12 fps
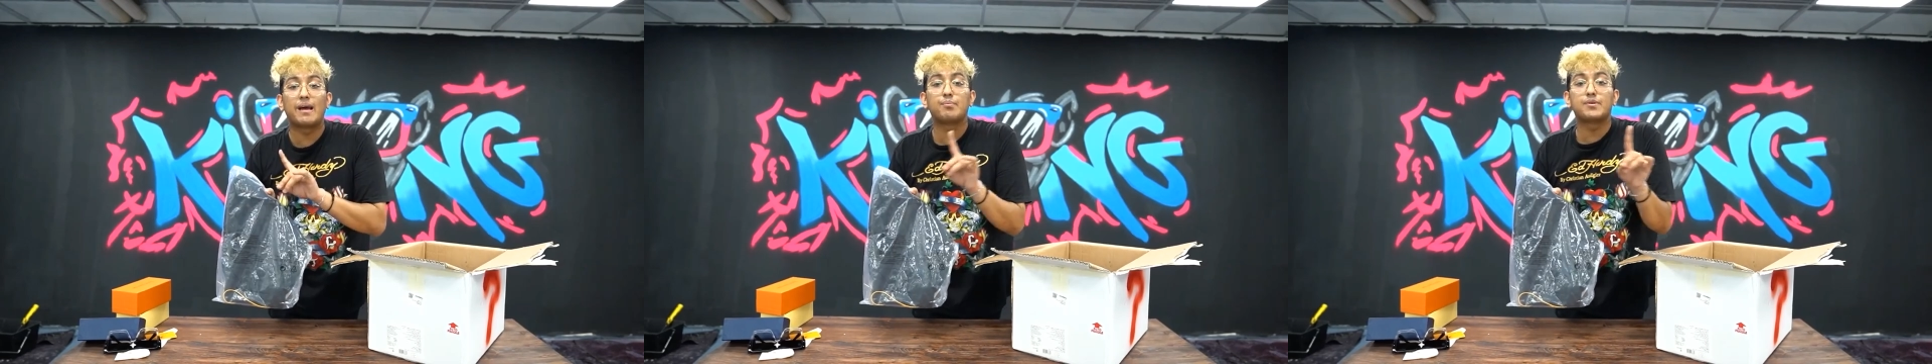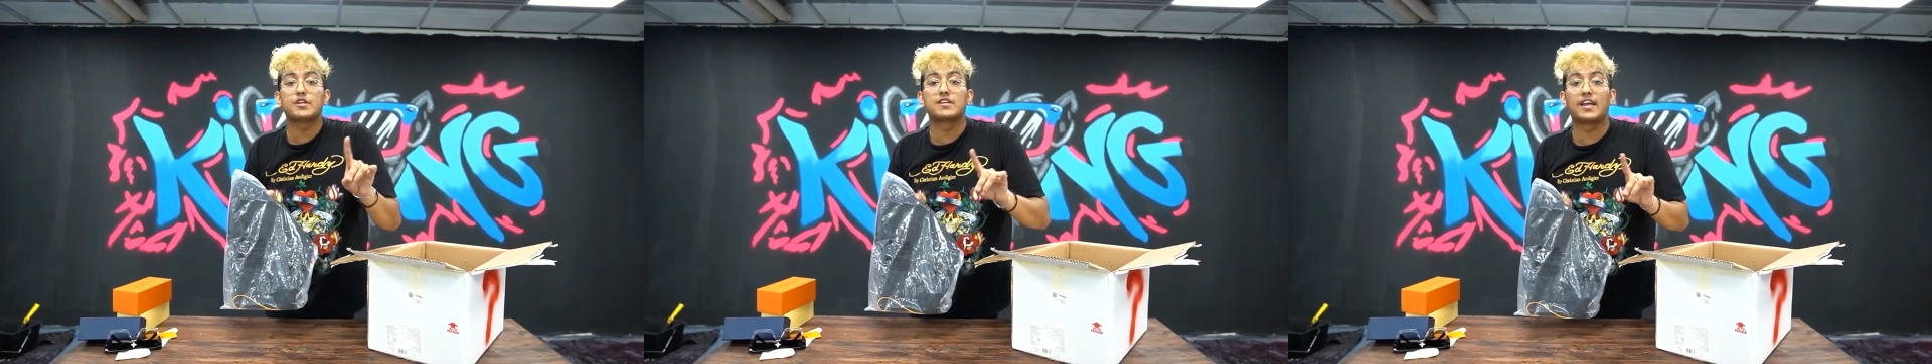
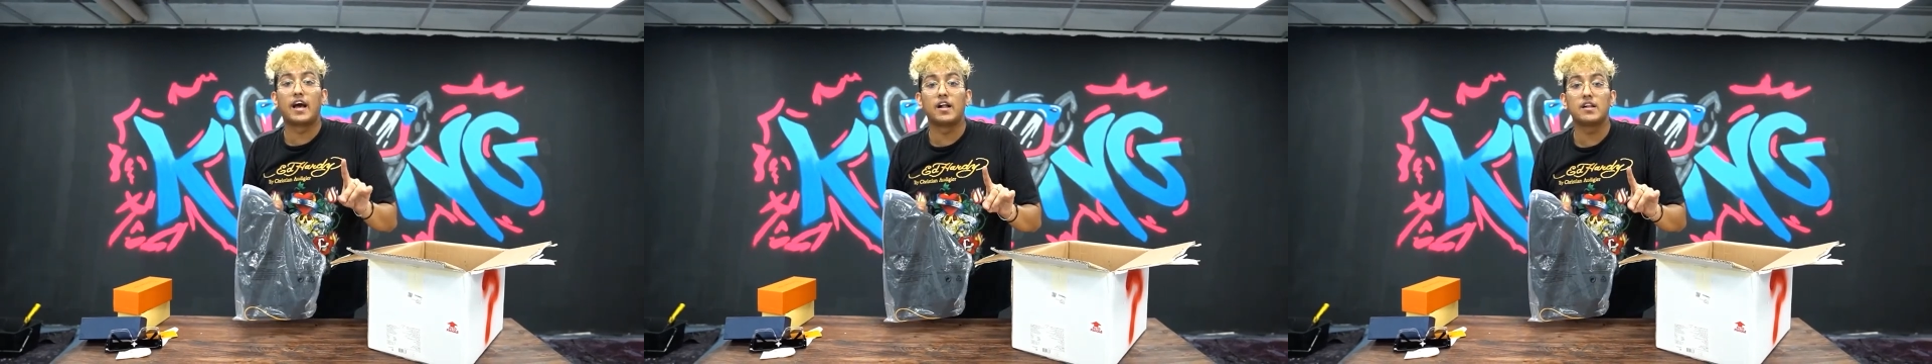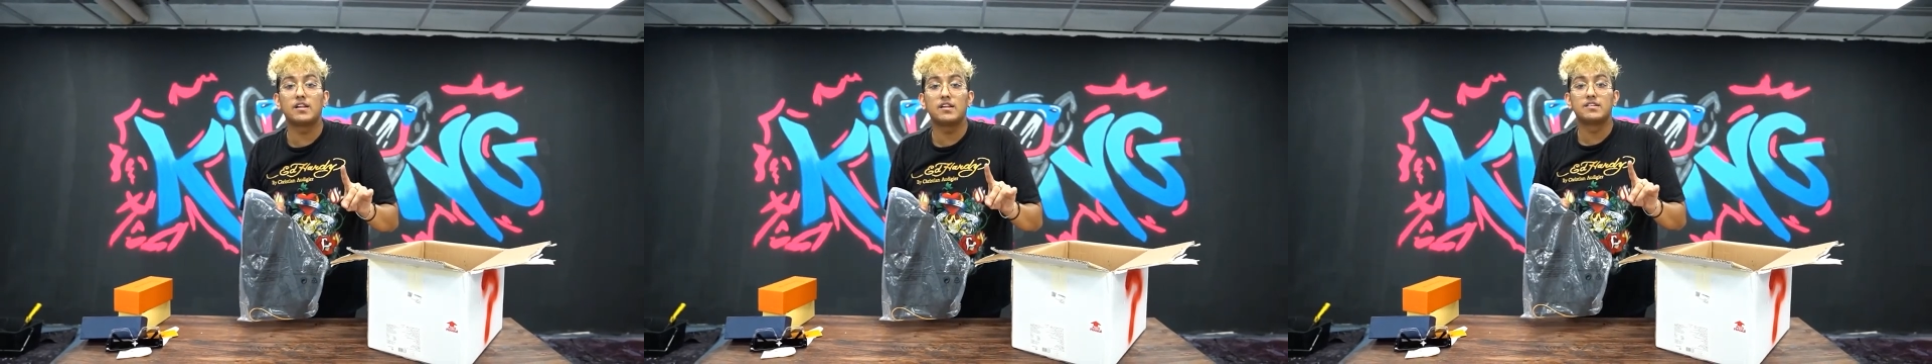able to
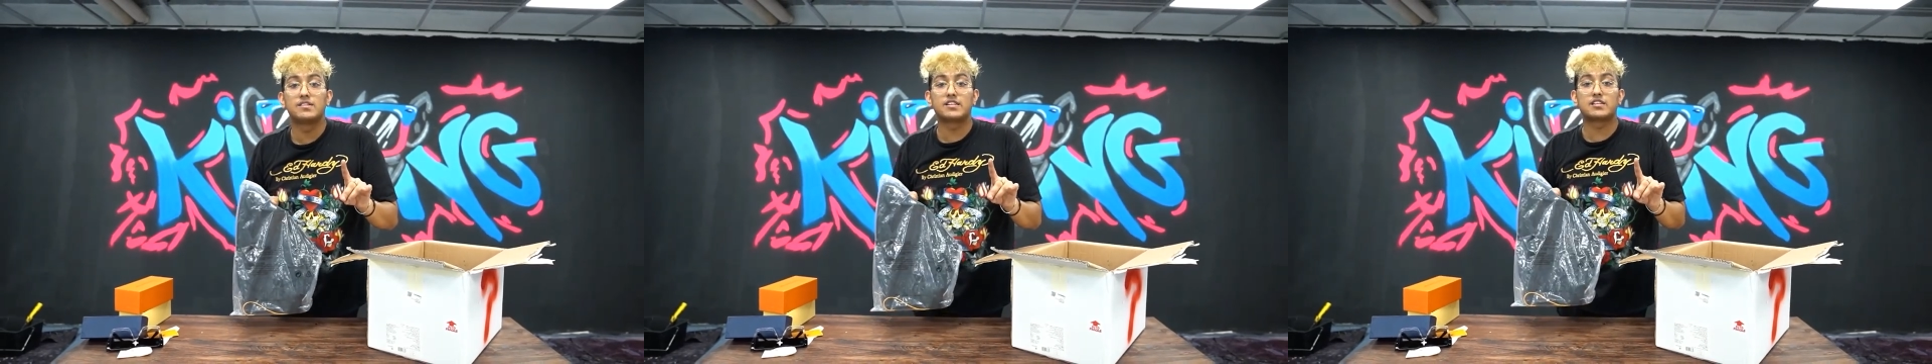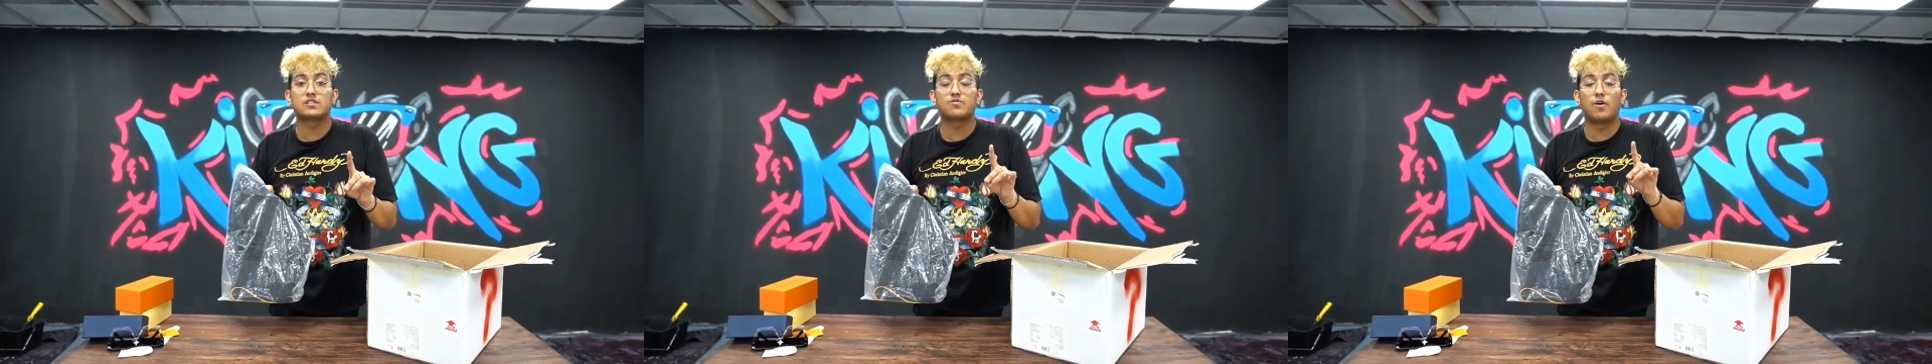tell
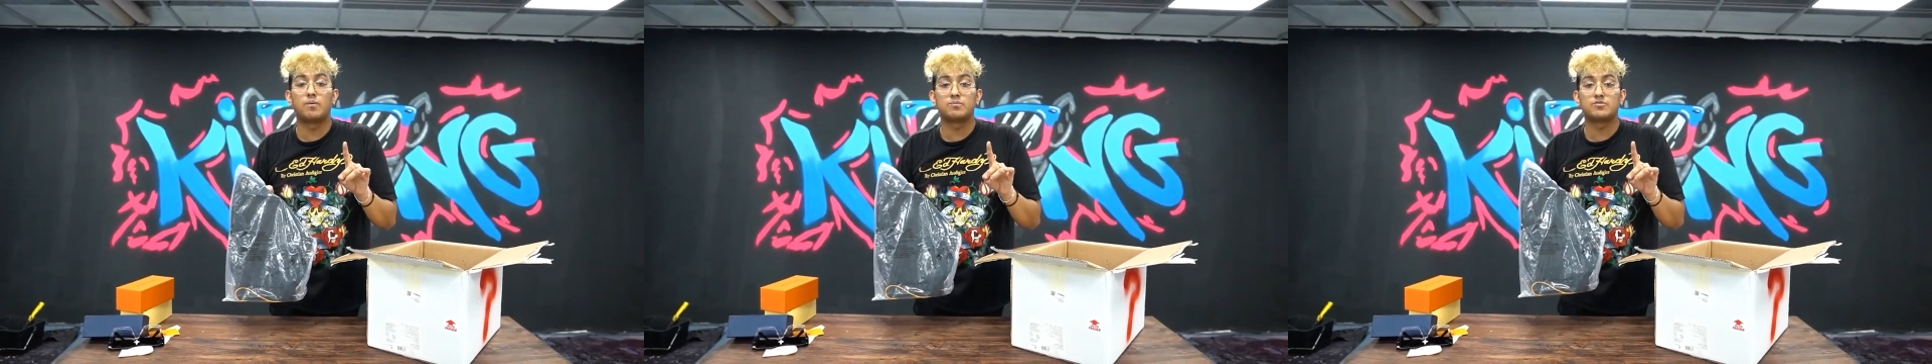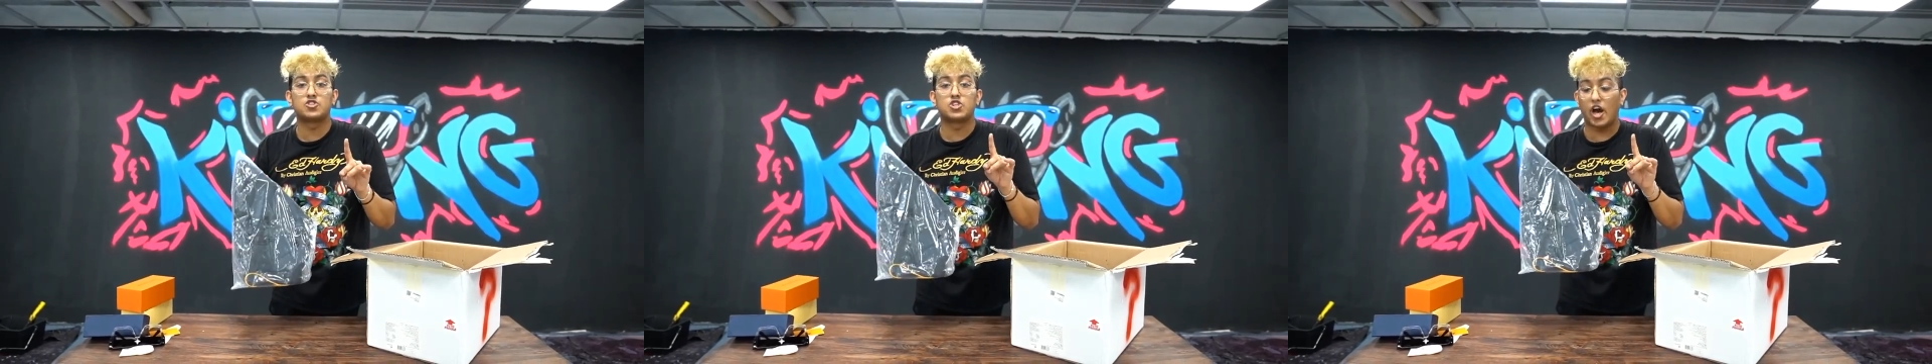this is from
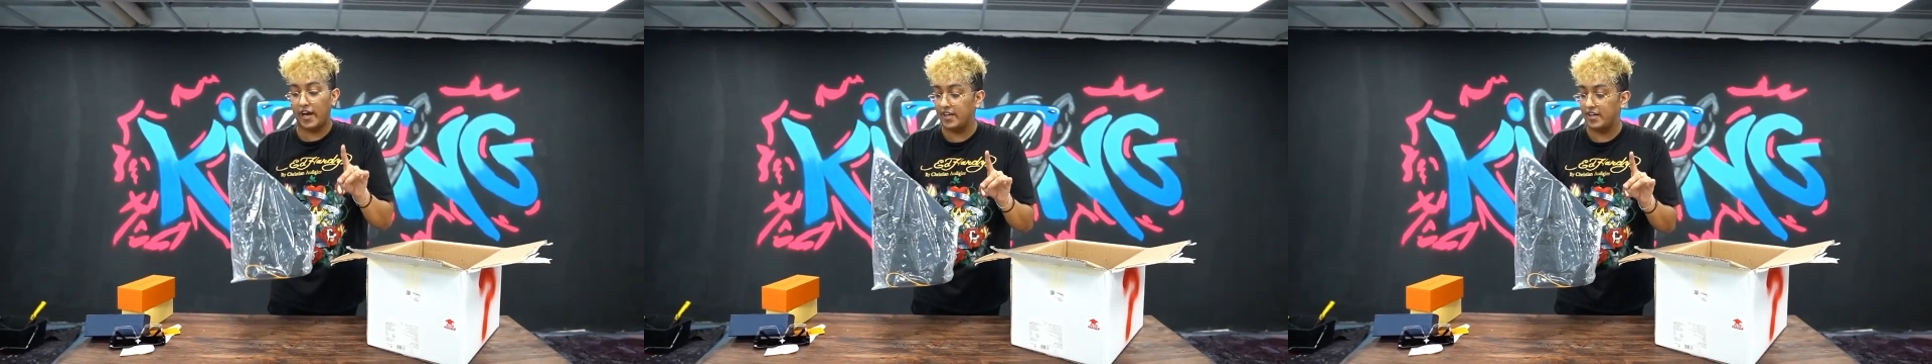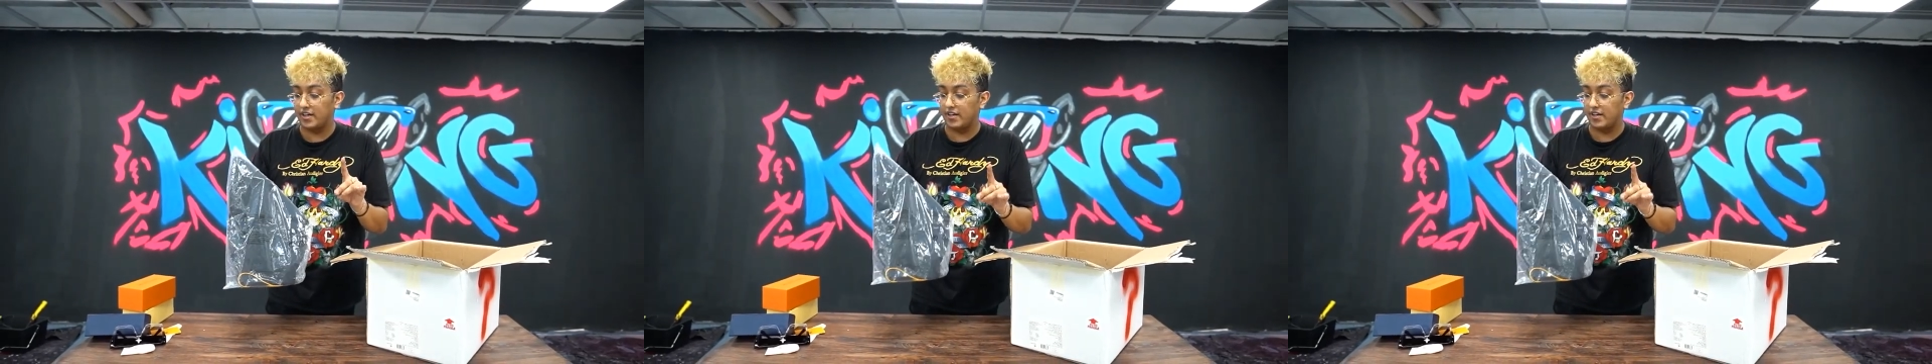China.